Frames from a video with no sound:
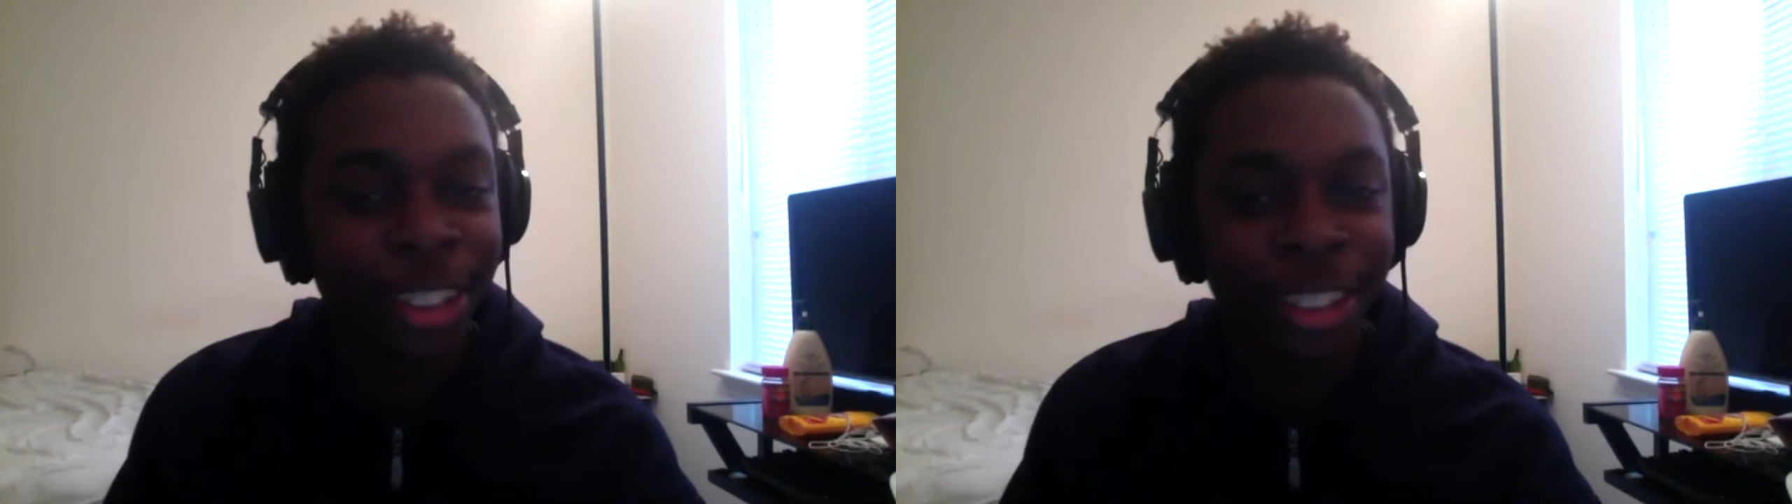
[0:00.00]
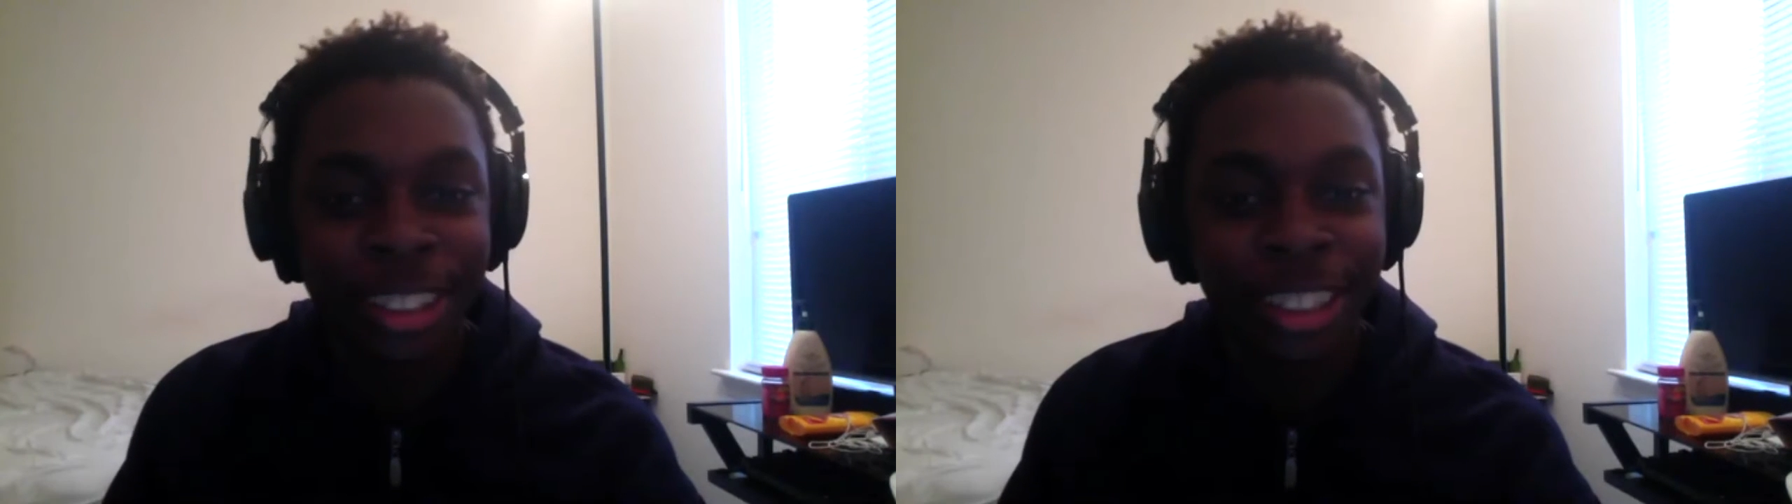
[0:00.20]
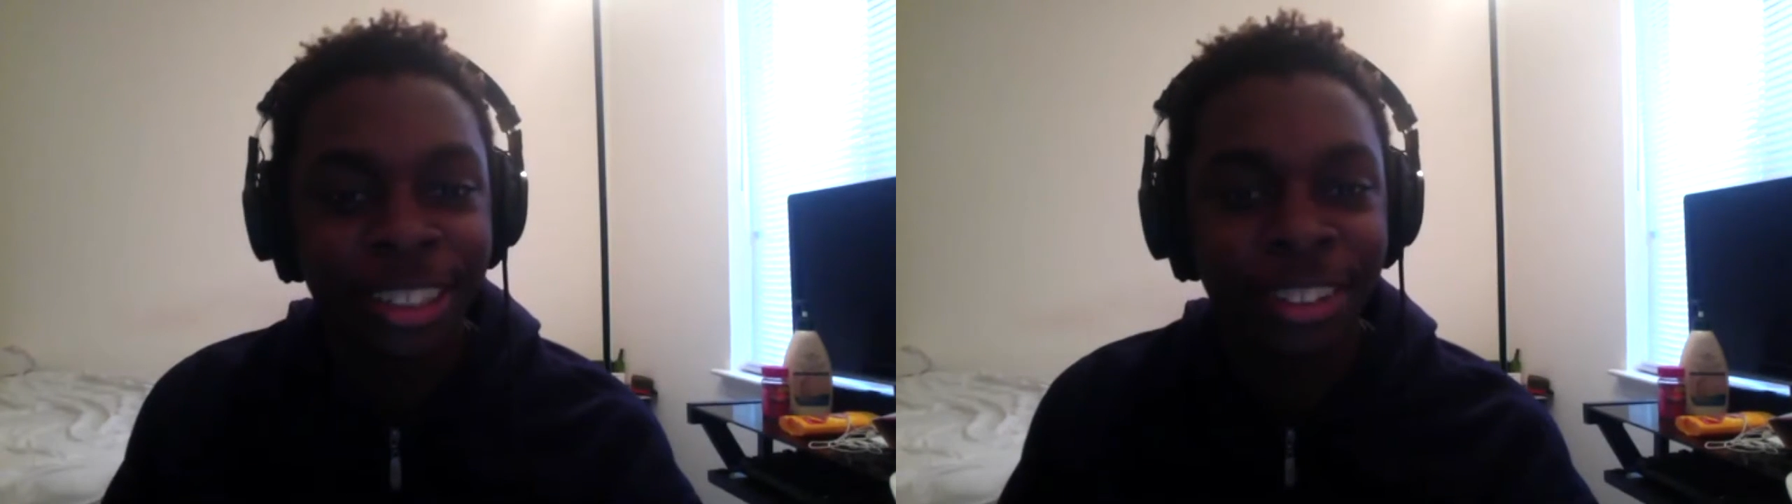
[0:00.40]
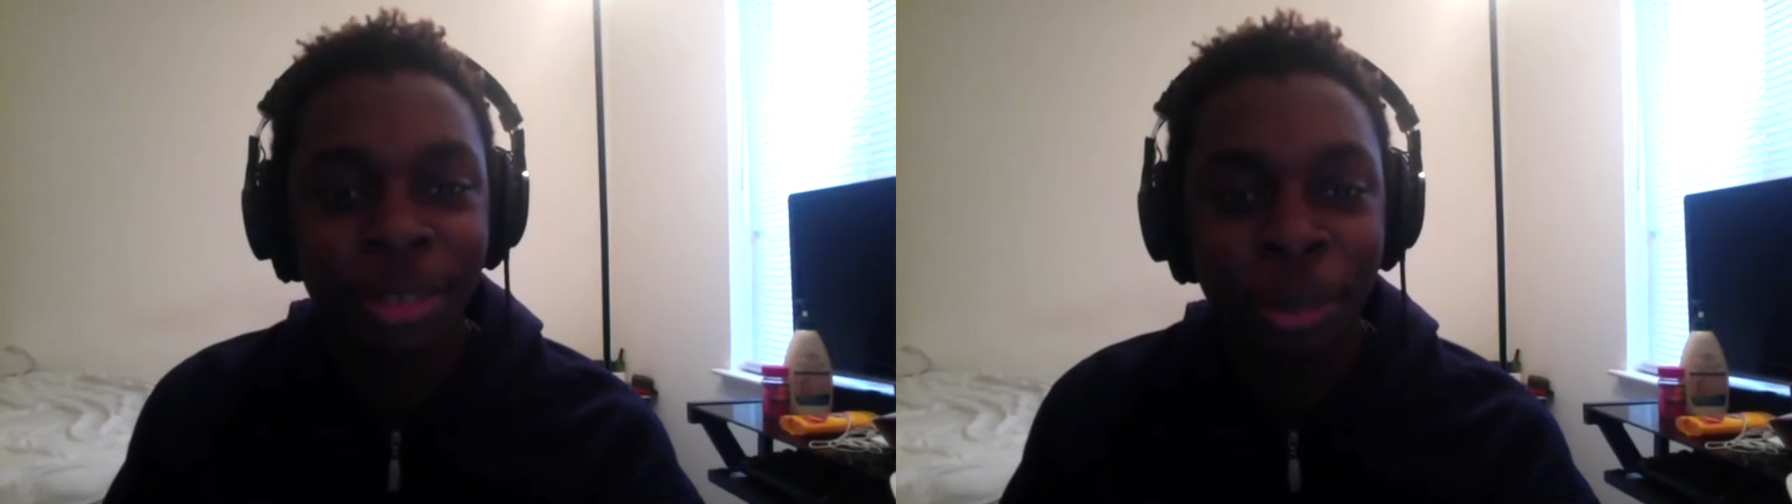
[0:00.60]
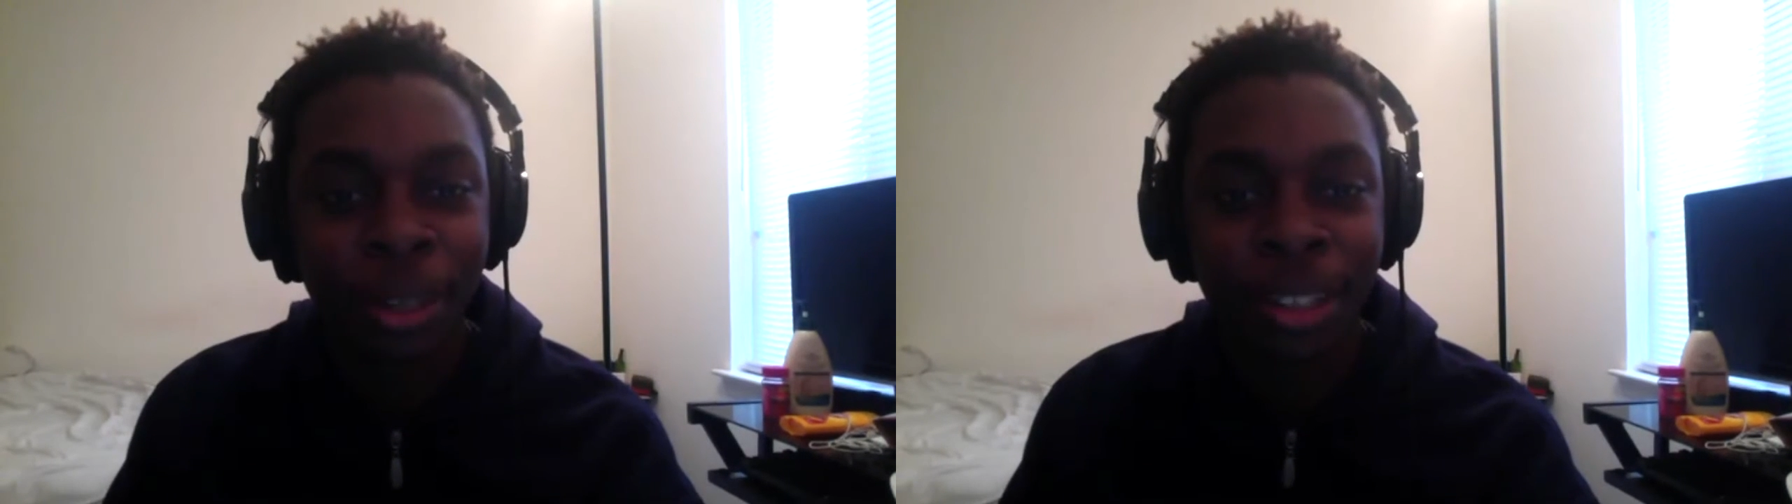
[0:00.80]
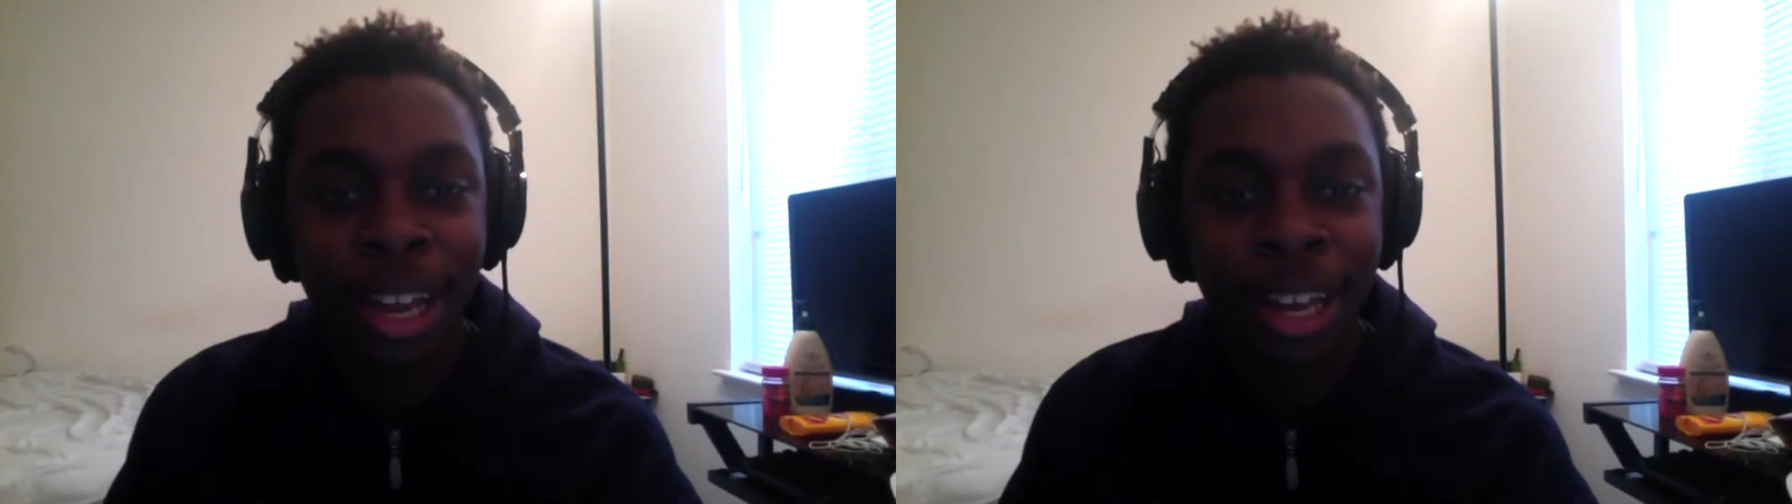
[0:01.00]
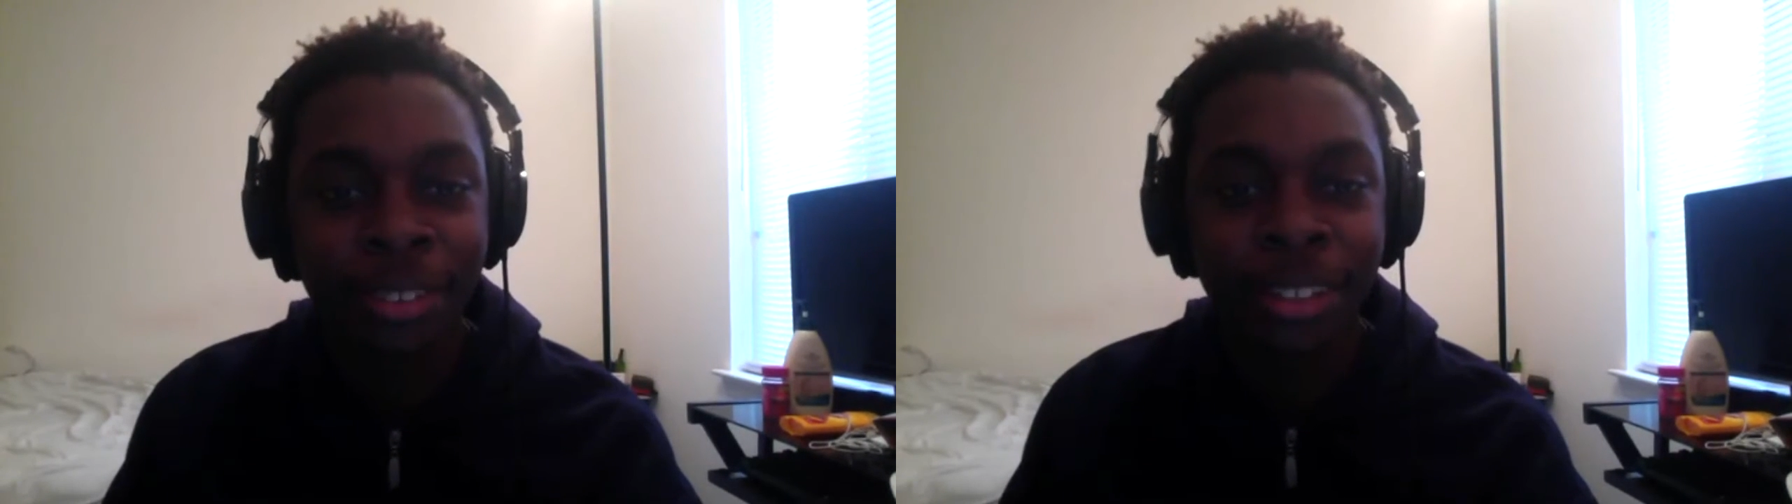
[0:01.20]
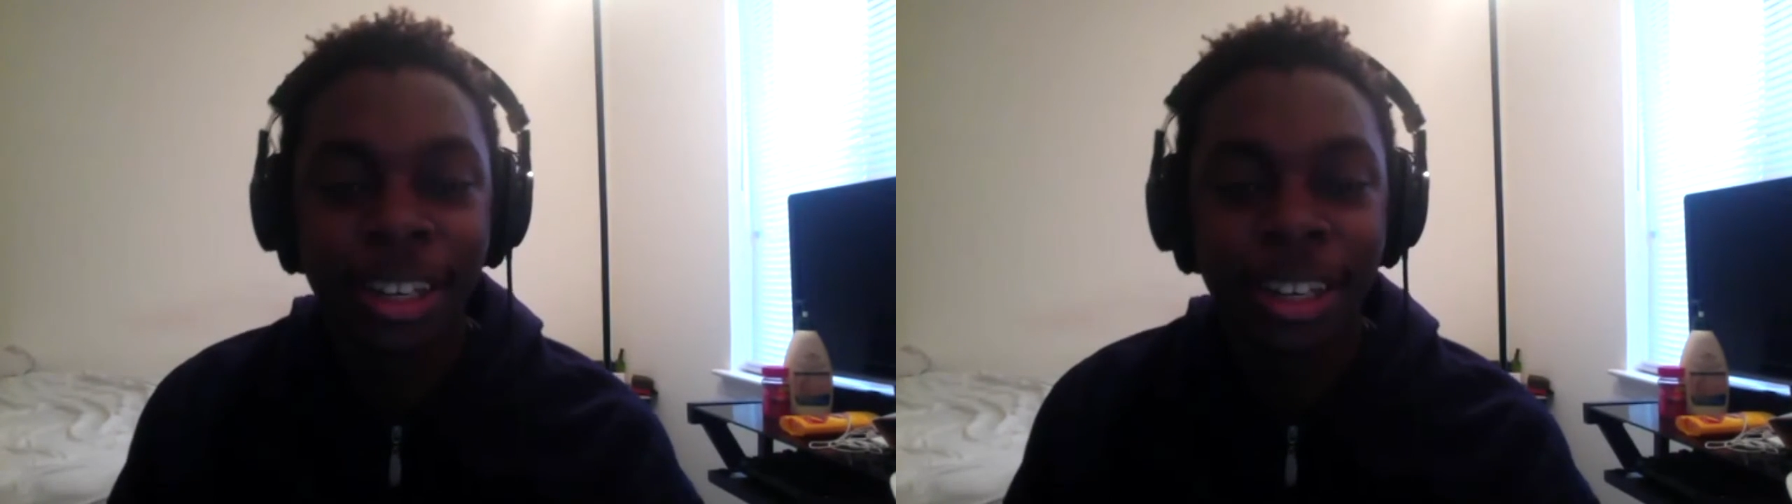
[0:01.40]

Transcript: shit that's gonna make me laugh.